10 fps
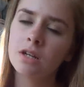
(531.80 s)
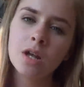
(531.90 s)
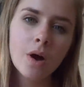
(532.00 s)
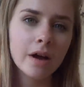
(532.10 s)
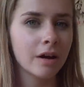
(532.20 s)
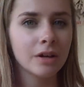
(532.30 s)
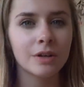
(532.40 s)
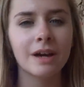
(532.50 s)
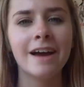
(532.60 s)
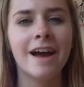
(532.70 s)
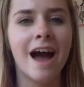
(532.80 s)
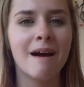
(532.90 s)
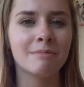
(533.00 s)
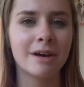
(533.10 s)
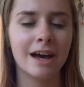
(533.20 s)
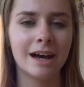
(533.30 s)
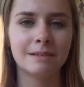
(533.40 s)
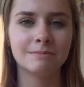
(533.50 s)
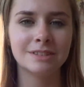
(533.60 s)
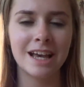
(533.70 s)
no, I can't do it.
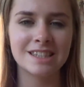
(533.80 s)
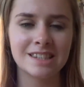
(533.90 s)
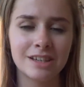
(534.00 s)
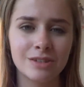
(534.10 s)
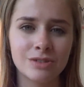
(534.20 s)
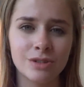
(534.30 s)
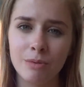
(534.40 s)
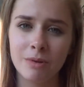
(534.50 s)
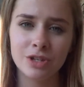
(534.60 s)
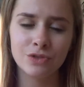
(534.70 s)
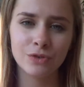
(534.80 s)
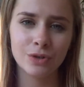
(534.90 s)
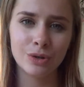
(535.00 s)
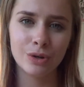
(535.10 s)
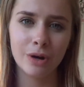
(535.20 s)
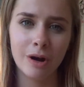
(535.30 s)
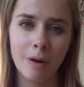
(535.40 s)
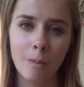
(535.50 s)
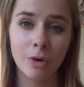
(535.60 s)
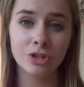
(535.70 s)
But yes, thank you so much for
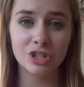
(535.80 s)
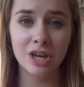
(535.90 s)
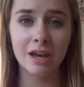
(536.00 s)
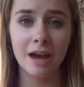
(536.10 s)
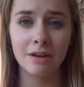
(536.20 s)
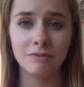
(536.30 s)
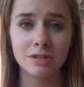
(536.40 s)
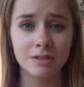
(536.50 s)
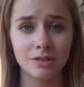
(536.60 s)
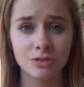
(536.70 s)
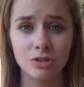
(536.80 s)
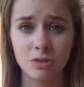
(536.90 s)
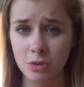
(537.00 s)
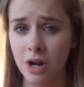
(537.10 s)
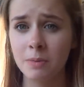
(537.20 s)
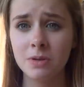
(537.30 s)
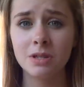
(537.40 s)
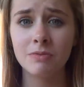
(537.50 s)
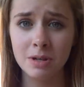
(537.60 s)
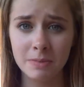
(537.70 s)
watching and for 600
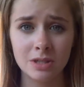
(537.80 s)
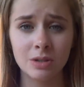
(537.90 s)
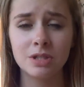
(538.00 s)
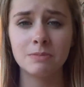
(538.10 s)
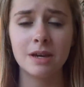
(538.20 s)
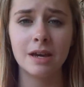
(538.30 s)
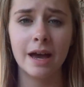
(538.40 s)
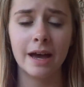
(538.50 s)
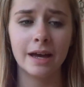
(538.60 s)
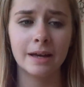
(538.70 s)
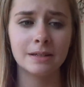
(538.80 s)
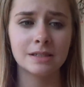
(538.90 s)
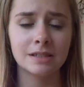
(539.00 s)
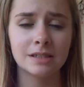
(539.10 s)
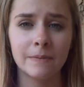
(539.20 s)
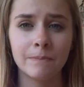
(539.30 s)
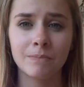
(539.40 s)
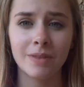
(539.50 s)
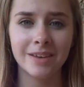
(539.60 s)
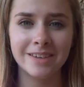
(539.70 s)
subscribers. It really means a lot to me. And
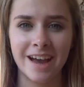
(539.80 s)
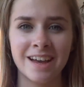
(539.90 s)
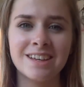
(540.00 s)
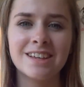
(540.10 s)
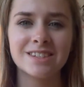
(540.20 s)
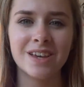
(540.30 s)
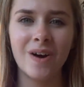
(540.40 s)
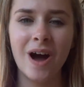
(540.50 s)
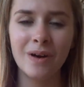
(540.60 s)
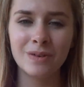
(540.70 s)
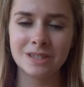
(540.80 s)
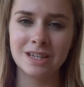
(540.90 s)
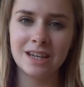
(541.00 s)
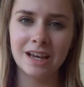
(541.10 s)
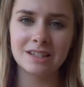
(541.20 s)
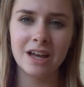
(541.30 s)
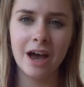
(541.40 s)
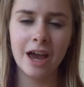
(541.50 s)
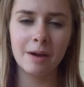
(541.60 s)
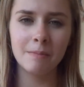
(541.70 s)
yeah, so I will see you next
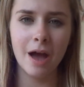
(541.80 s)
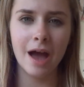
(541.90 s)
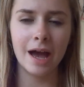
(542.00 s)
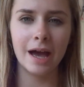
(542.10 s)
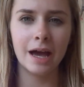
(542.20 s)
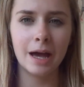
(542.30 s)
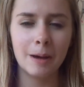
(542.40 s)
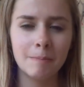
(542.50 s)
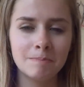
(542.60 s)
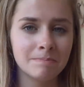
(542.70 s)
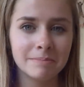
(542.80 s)
time.